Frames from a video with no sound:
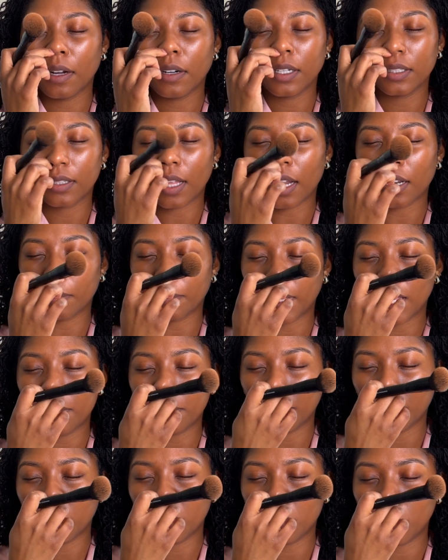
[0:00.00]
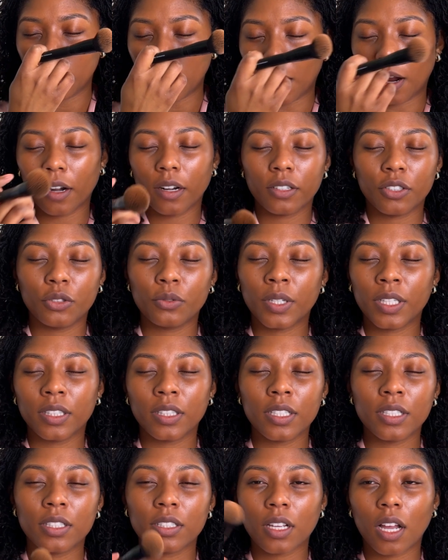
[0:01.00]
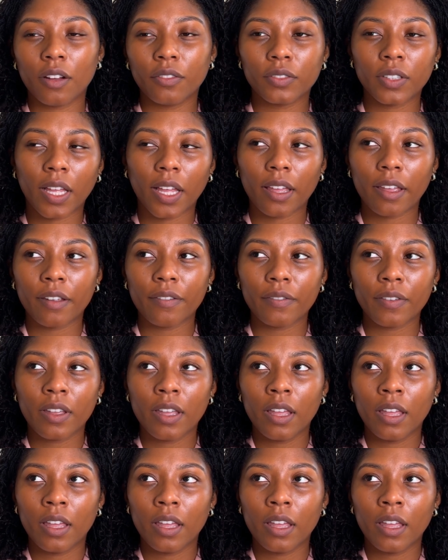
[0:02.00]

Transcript: lot of people who are doing this soft life,